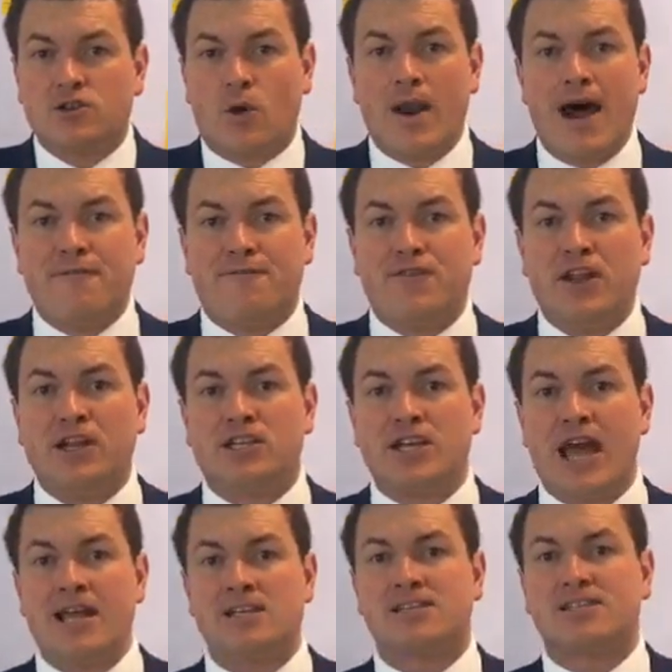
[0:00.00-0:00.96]
Auto finish
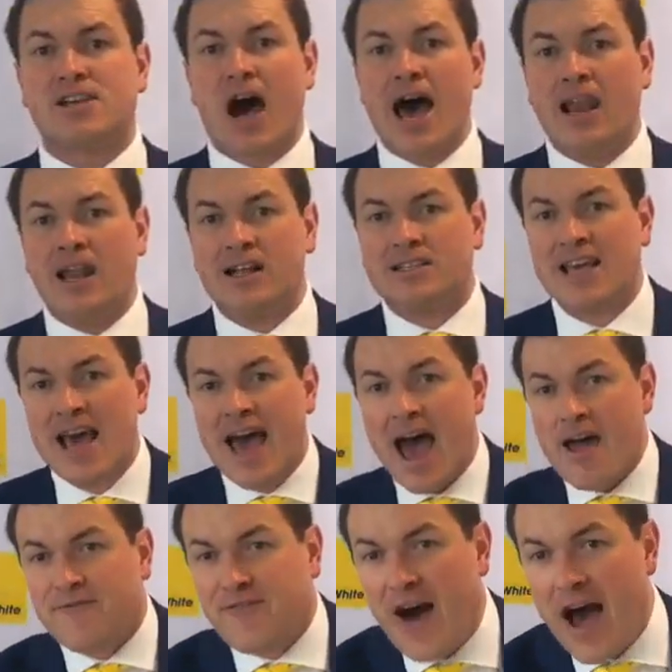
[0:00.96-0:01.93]
and silence
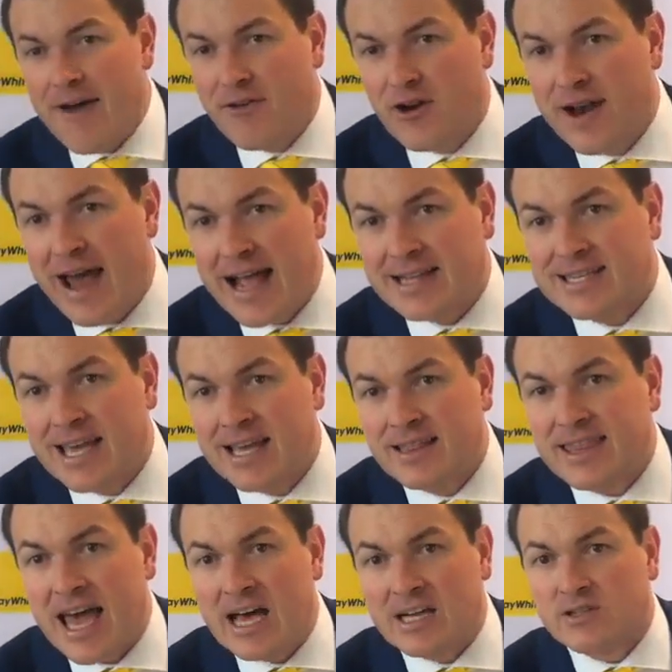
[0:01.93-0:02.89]
at
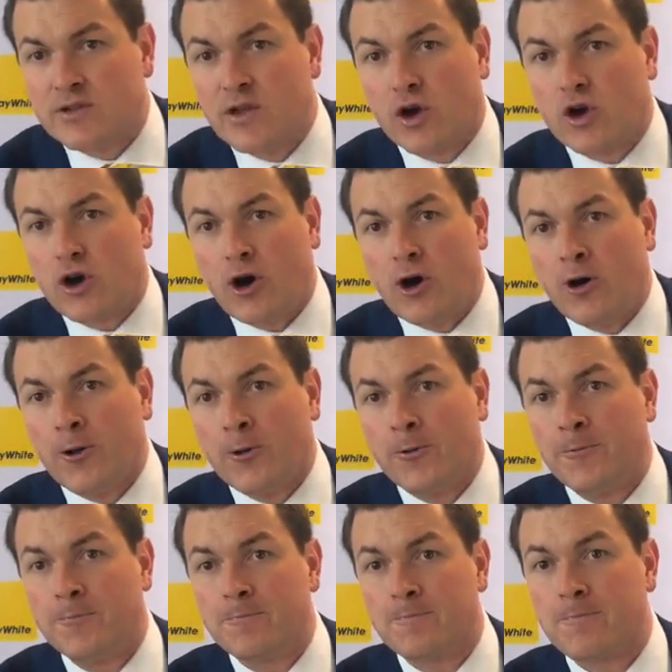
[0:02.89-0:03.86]
518,000 the call.